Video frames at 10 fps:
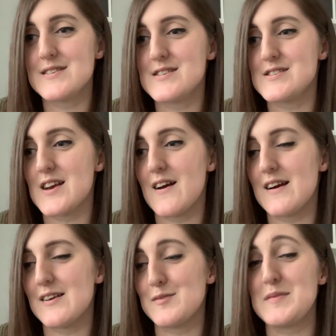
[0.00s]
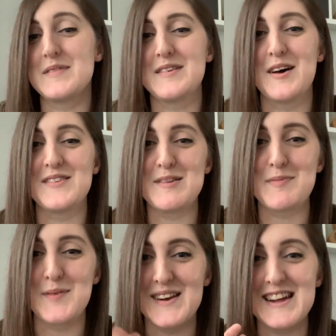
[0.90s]
sharing, or maybe not really
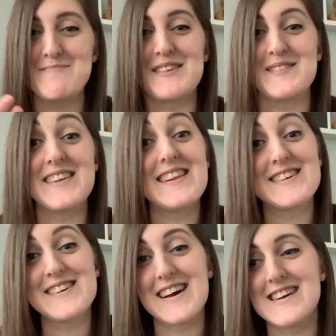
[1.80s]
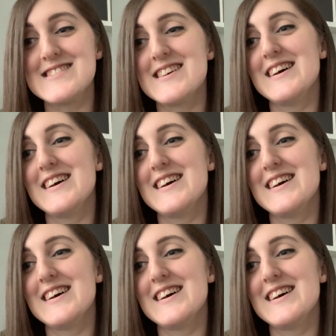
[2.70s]
promoting it, but I'm telling you guys.